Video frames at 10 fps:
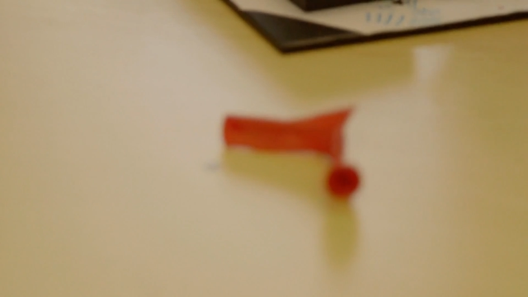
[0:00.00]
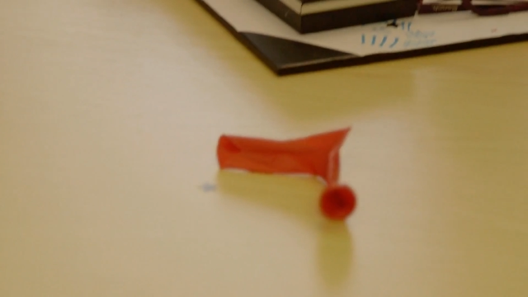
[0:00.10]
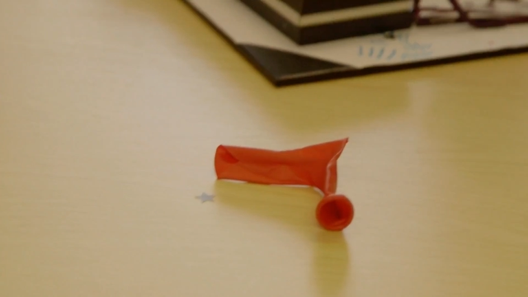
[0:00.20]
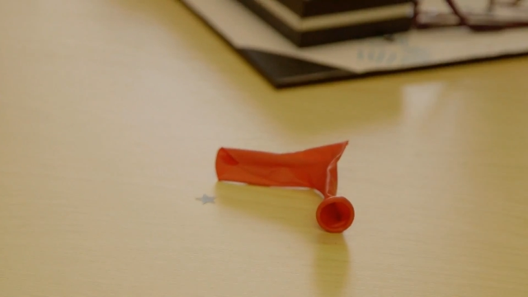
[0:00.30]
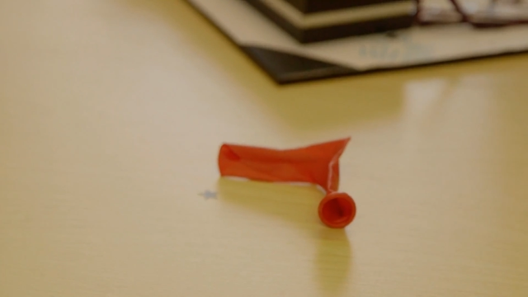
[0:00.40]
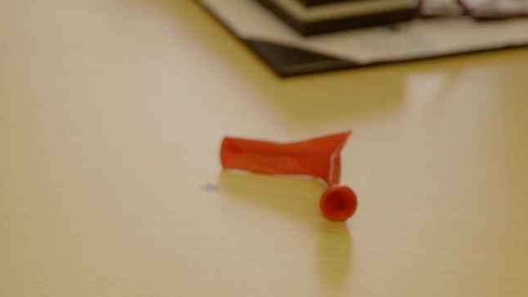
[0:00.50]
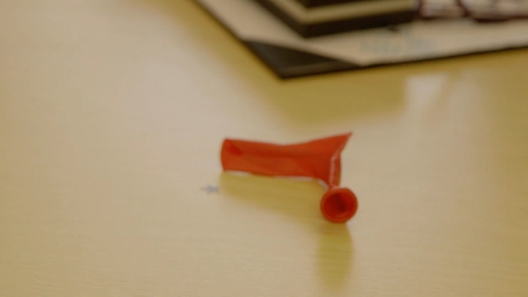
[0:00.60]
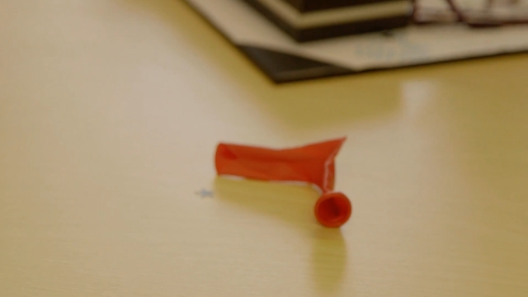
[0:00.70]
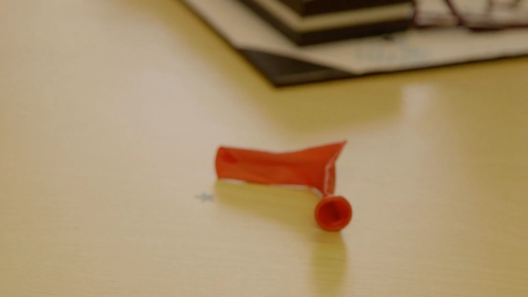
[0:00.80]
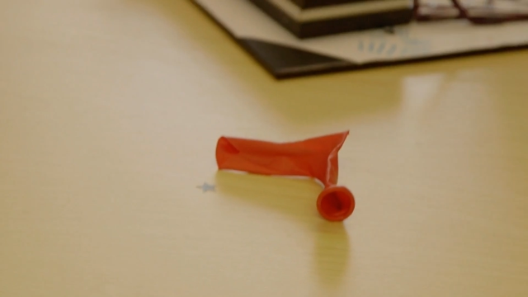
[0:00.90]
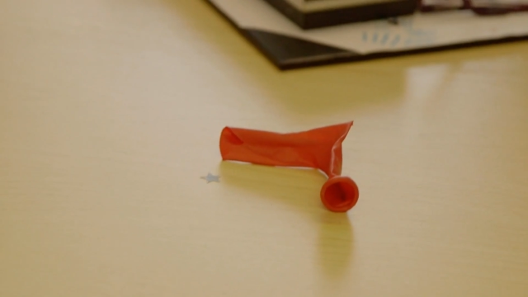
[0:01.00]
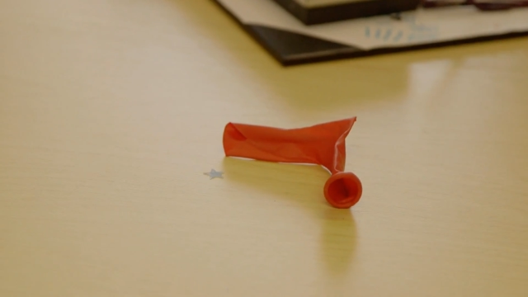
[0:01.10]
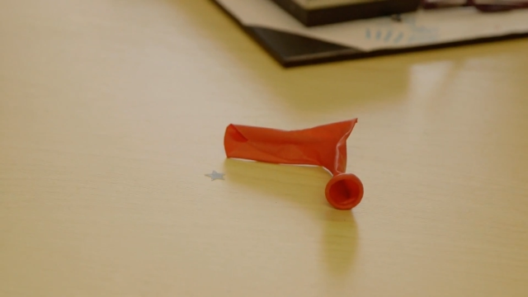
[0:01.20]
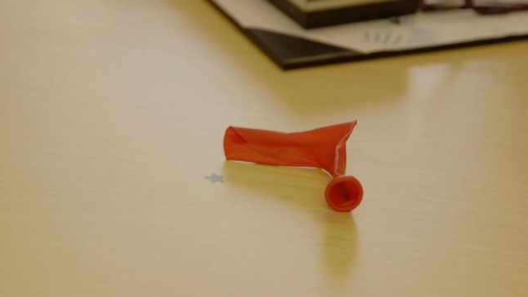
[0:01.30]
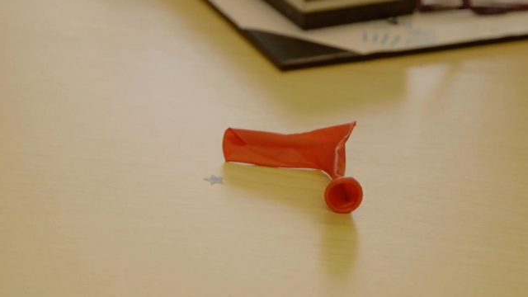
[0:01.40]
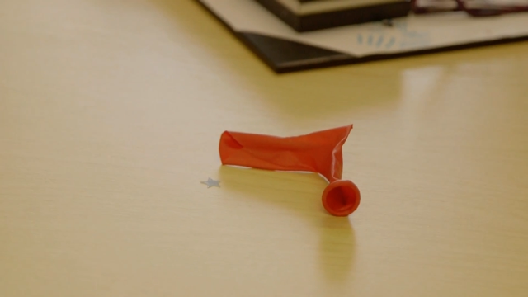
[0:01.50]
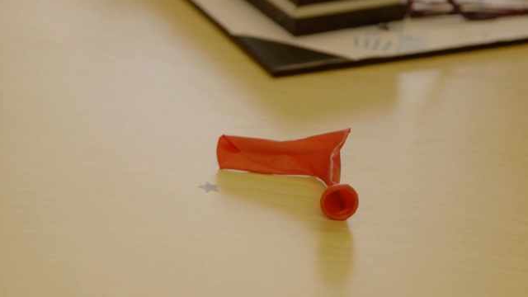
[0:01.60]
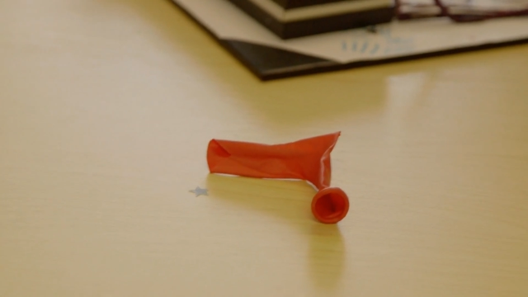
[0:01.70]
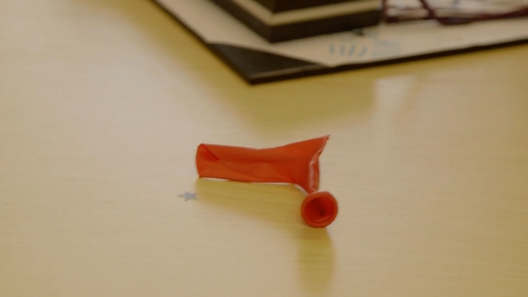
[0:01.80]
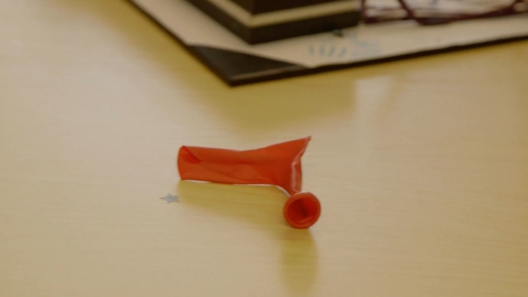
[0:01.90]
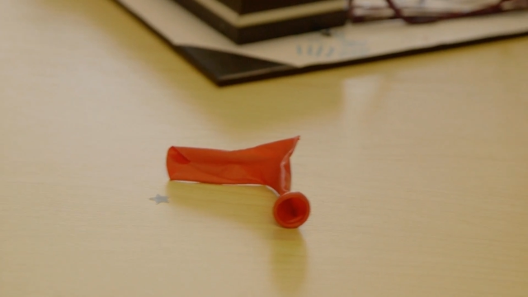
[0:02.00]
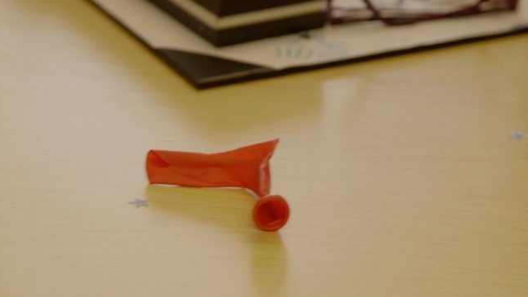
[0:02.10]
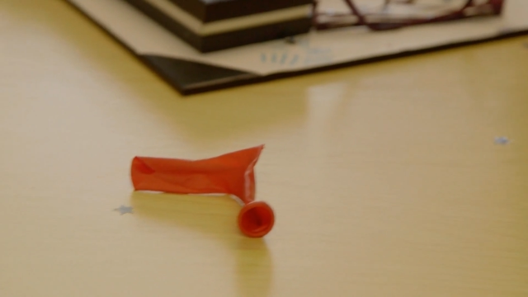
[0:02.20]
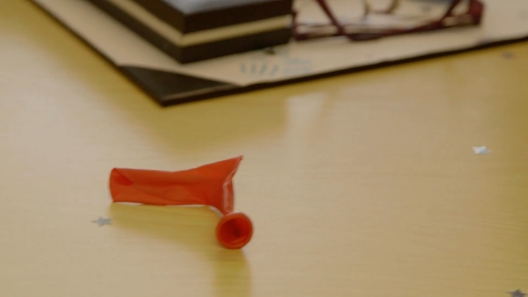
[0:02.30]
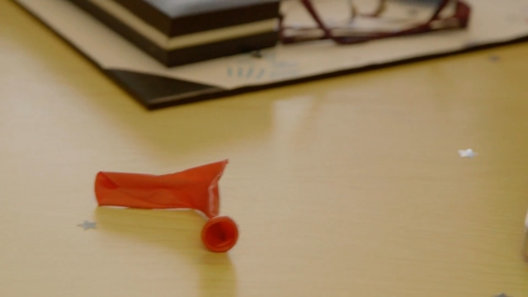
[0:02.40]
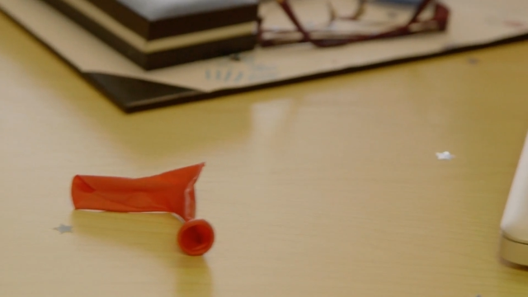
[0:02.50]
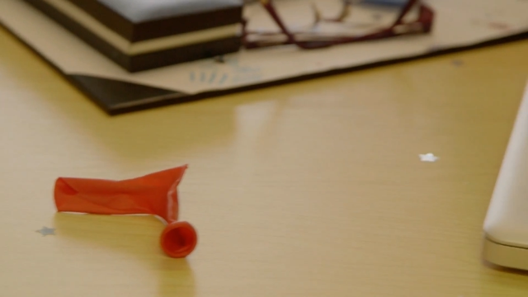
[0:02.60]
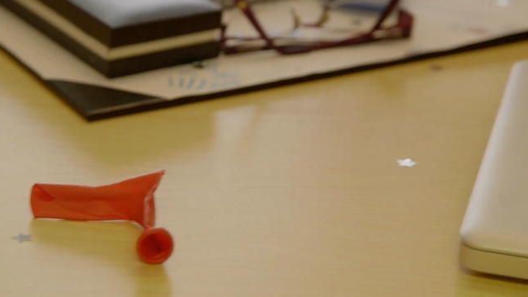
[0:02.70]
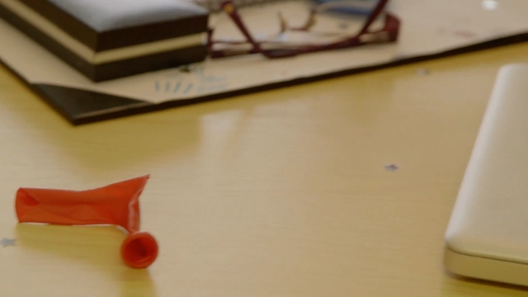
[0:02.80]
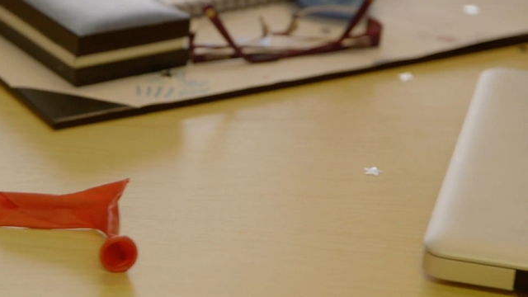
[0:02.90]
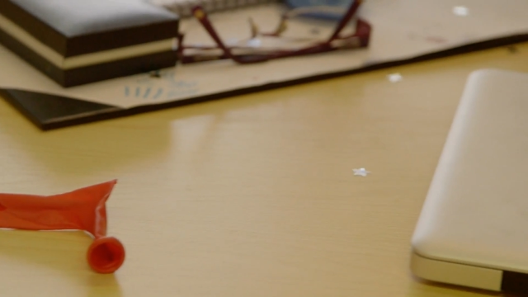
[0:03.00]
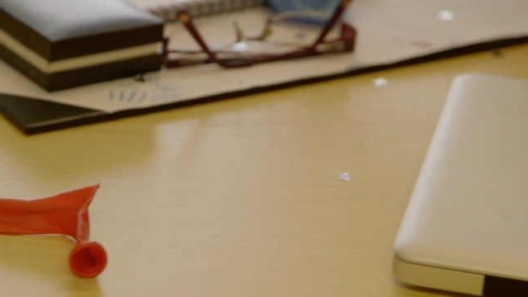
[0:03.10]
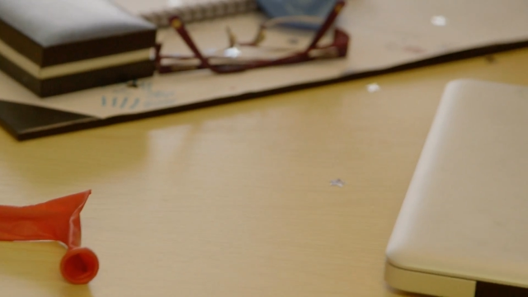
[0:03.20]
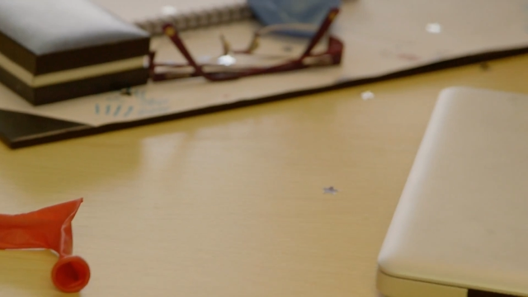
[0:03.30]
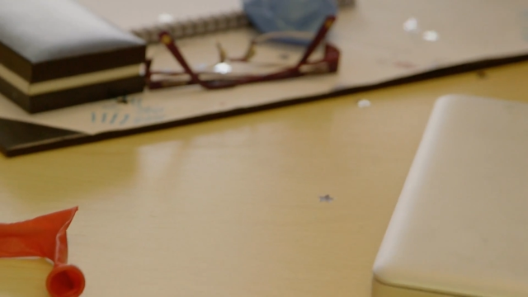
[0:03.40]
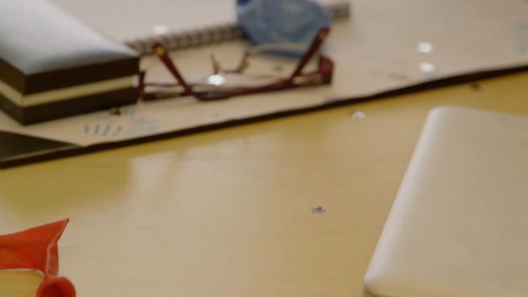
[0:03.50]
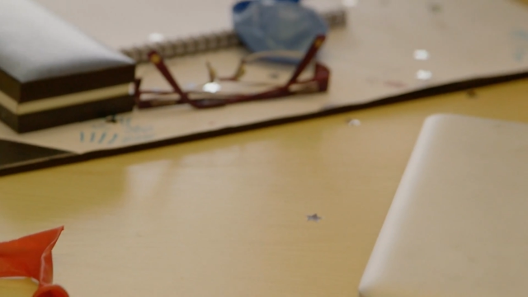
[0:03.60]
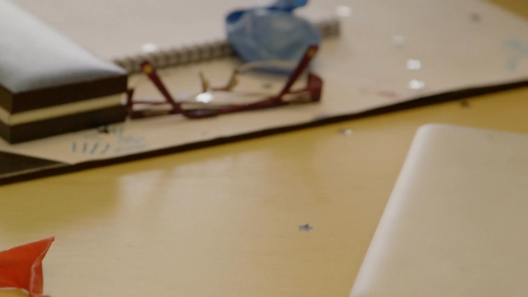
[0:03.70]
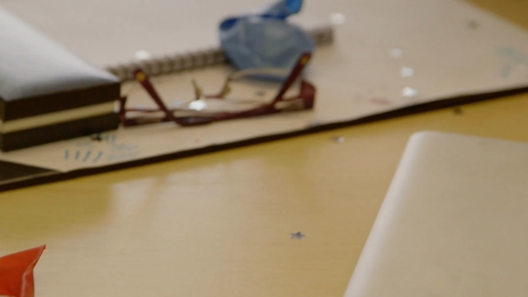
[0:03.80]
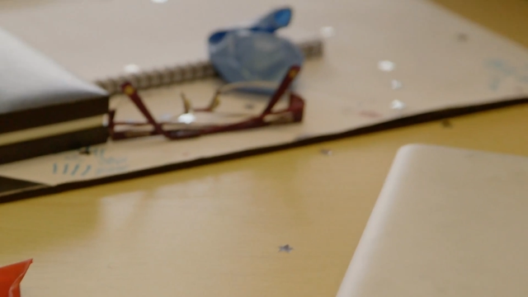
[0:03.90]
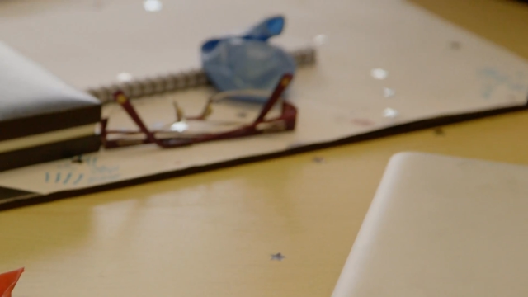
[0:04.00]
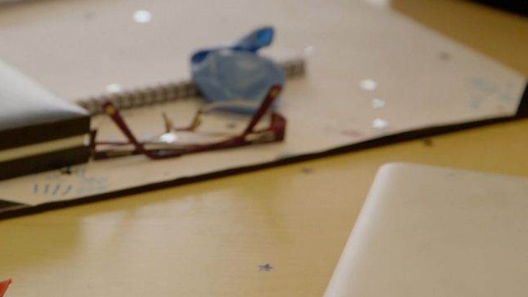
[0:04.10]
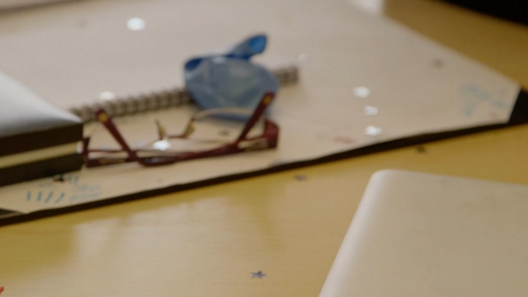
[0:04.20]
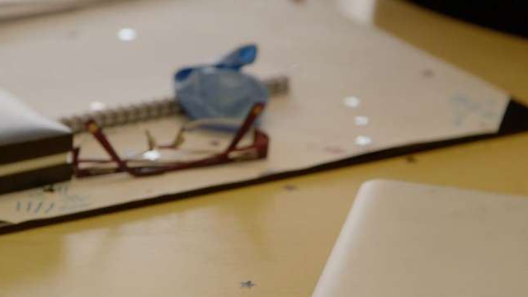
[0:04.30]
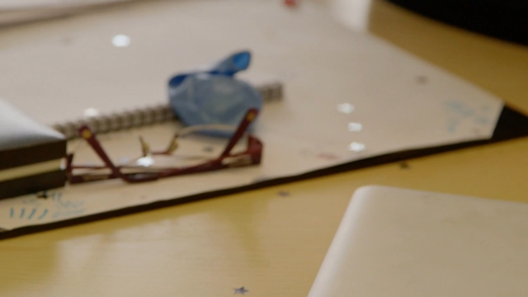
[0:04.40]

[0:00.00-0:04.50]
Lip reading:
No face is visible, so there are no lips to read.